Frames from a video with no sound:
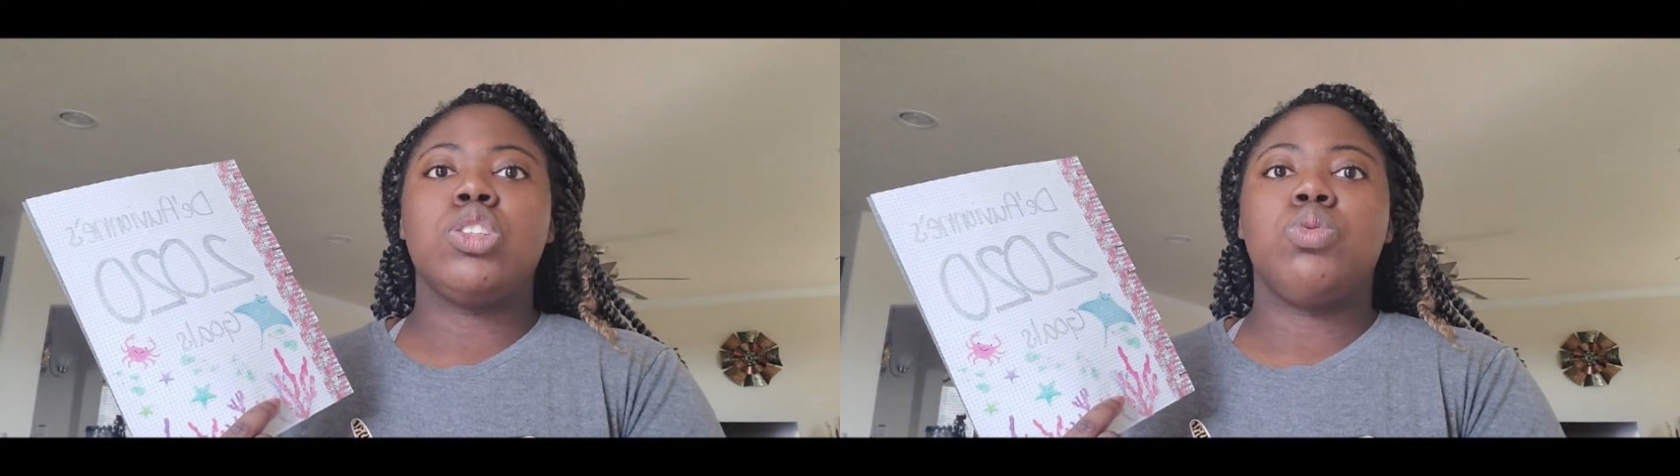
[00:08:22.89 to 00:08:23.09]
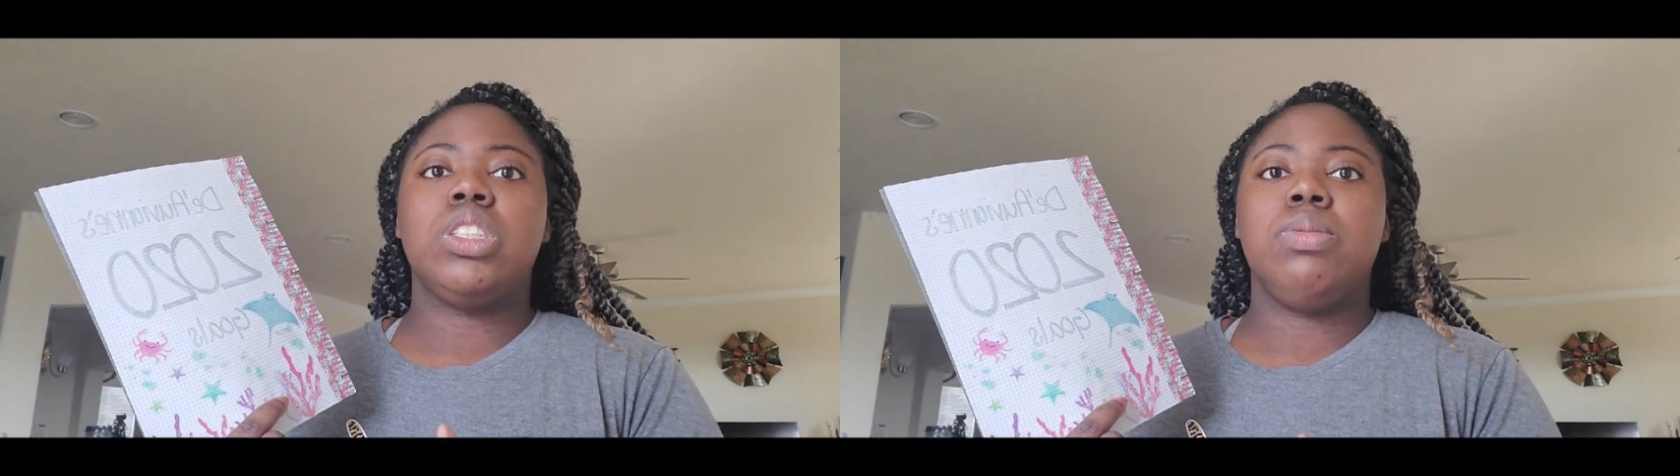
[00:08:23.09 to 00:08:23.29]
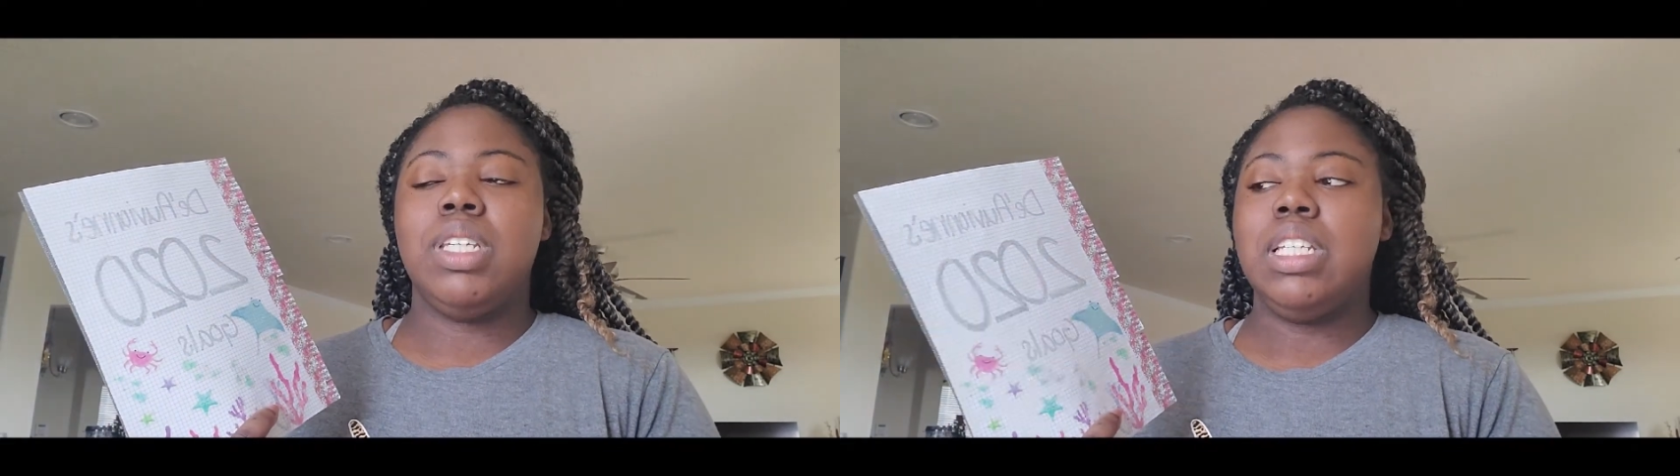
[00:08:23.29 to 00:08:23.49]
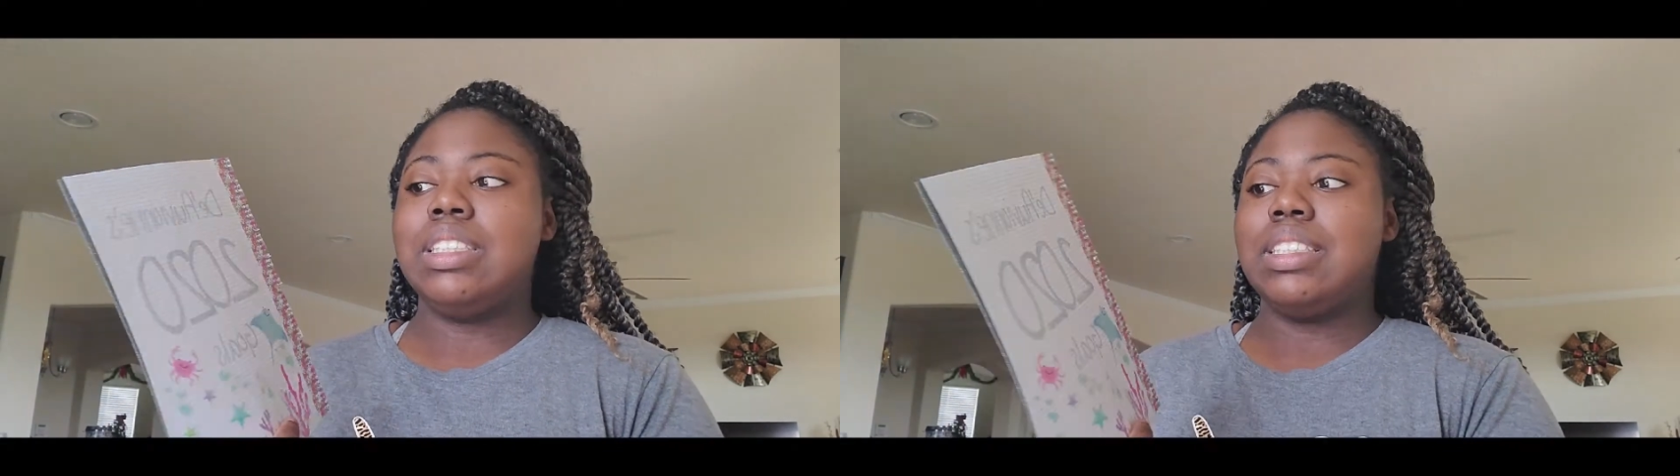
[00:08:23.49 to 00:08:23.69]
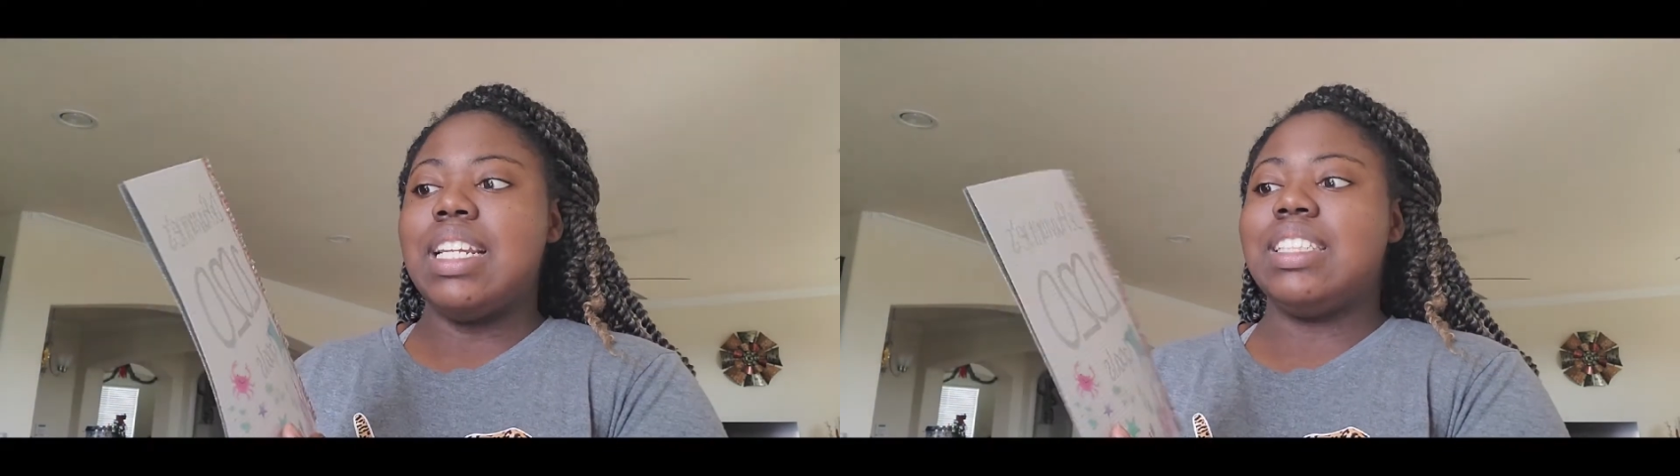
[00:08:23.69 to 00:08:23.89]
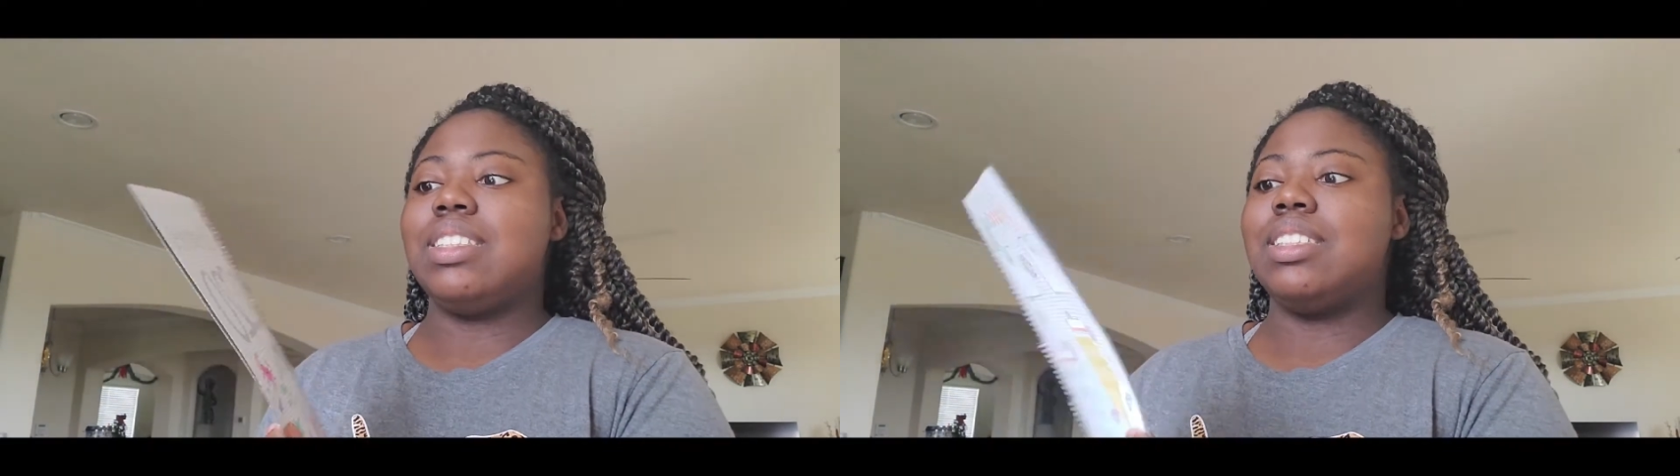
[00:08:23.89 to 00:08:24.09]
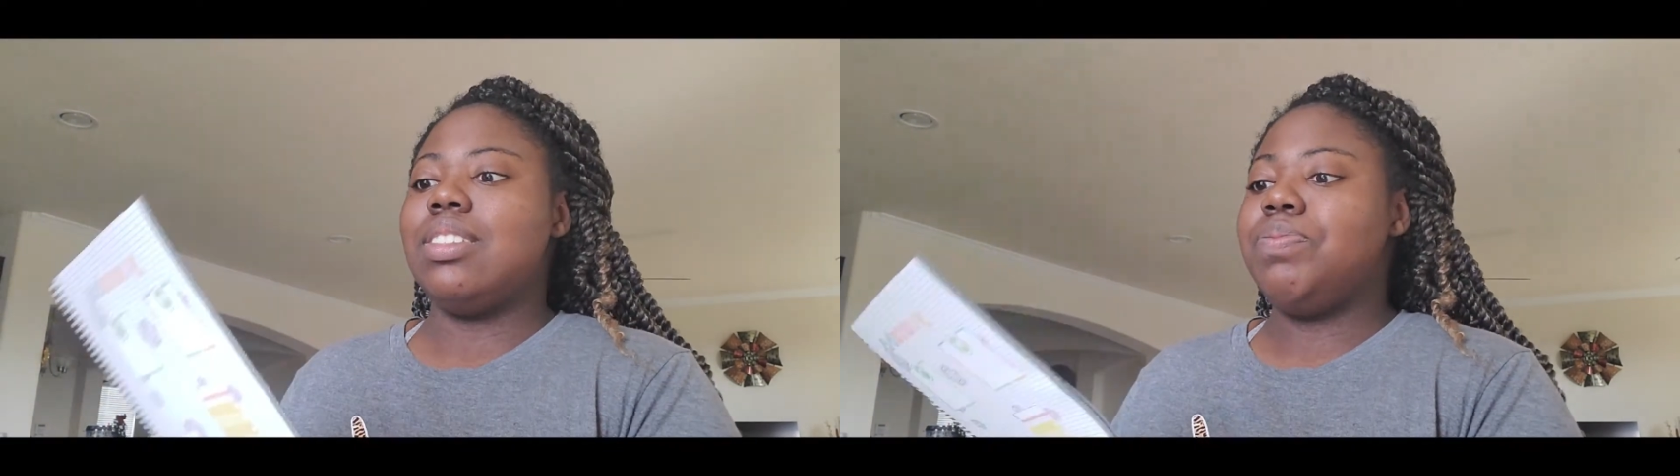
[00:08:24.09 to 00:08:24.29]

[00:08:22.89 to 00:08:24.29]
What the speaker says: which means that it's just